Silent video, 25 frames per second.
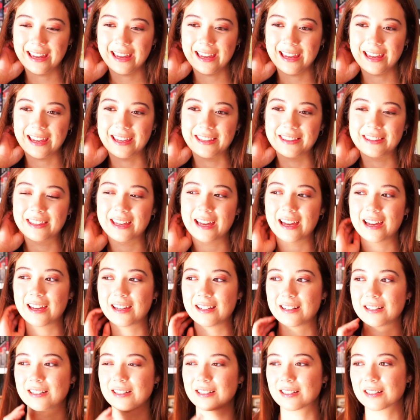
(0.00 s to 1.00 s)
And
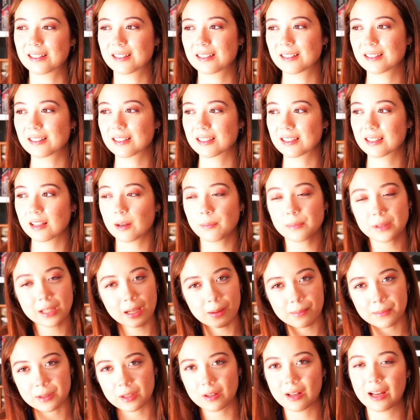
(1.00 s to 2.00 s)
then
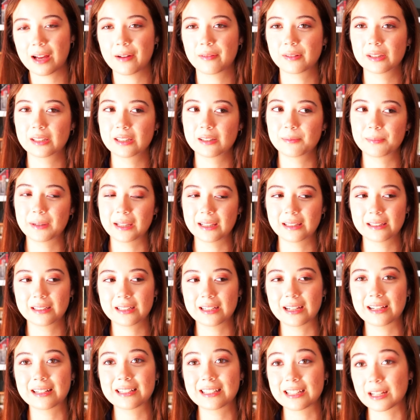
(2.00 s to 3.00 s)
sometimes I'll have a little melody
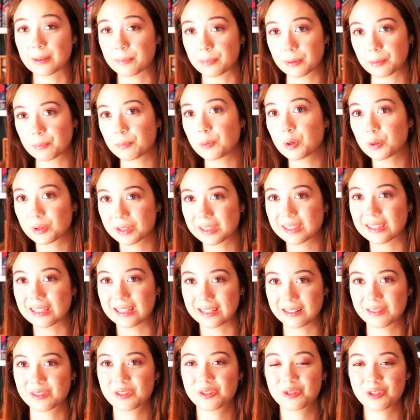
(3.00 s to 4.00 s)
idea, but mostly
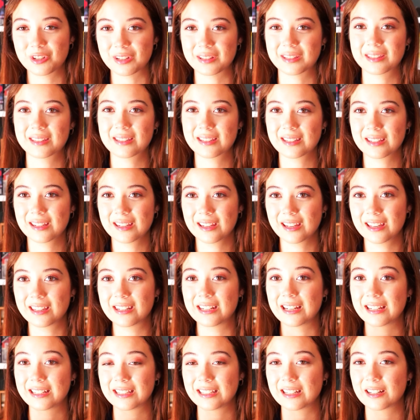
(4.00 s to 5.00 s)
it's just an
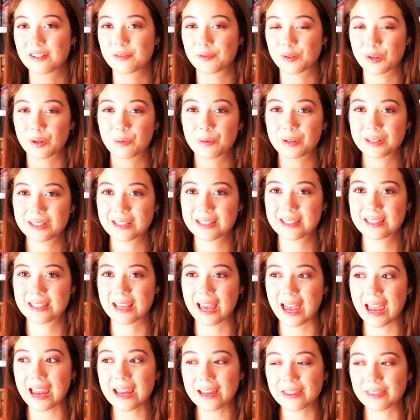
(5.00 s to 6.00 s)
idea of what I want to
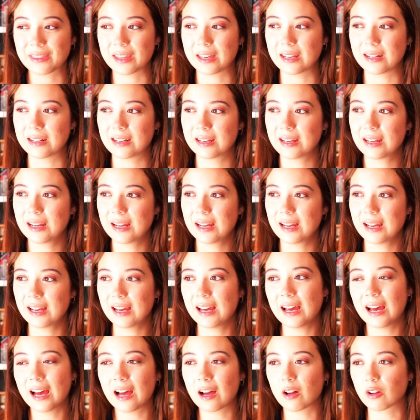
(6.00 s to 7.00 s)
say. And then
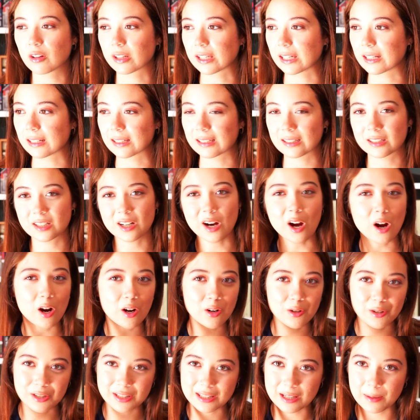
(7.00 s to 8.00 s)
I'll get a
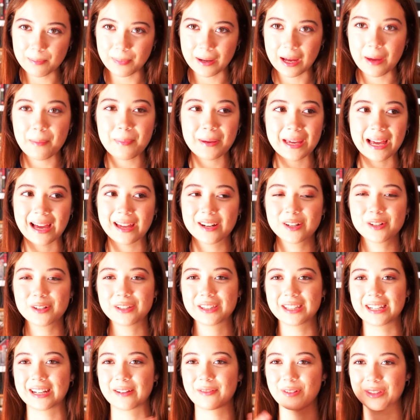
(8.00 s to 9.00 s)
guitar or sit by a piano, and
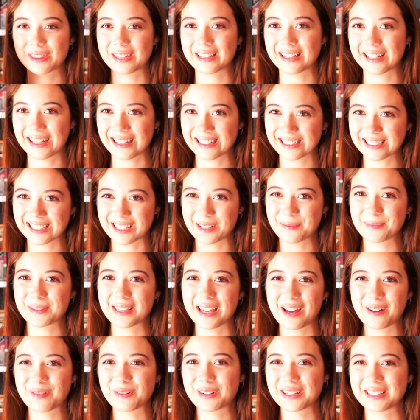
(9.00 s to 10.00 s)
then everything kind of comes
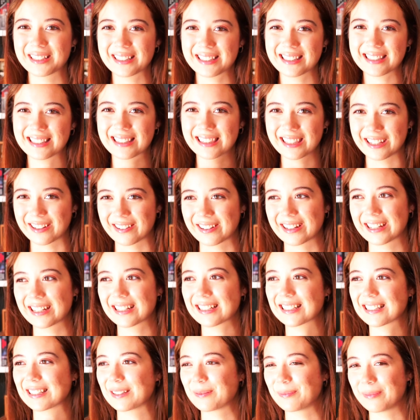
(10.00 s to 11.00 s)
at once,
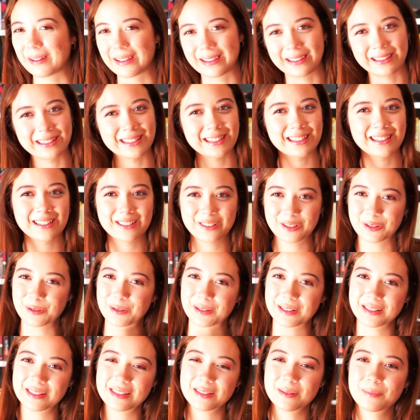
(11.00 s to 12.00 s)
lyrics and melody and
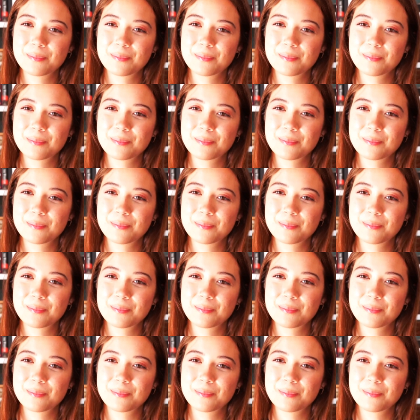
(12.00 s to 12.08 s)
chords.